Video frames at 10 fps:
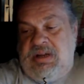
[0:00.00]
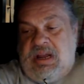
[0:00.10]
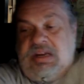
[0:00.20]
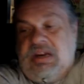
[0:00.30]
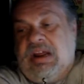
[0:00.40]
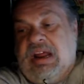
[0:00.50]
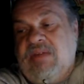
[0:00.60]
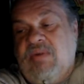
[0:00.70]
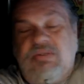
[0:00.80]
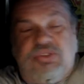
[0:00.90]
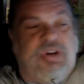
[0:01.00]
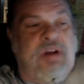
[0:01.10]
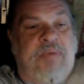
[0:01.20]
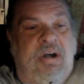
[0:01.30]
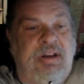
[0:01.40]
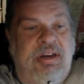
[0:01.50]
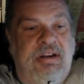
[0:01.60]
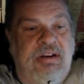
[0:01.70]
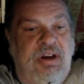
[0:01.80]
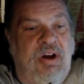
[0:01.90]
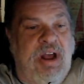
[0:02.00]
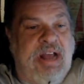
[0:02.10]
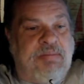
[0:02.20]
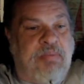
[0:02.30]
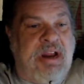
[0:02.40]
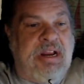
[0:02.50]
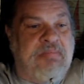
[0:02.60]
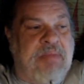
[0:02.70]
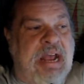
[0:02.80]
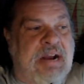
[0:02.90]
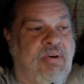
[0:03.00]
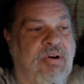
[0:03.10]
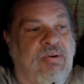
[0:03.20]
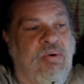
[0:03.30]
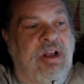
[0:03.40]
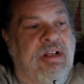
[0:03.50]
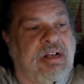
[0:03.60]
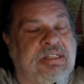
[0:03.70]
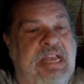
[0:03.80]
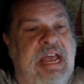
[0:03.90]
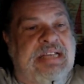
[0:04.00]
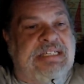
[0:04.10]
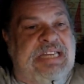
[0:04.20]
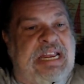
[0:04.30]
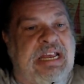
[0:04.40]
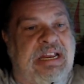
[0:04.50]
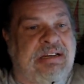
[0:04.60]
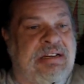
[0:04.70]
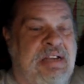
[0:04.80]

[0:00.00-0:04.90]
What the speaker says: and he won't trip on you. You don't have to bring it back real quick because he has 10.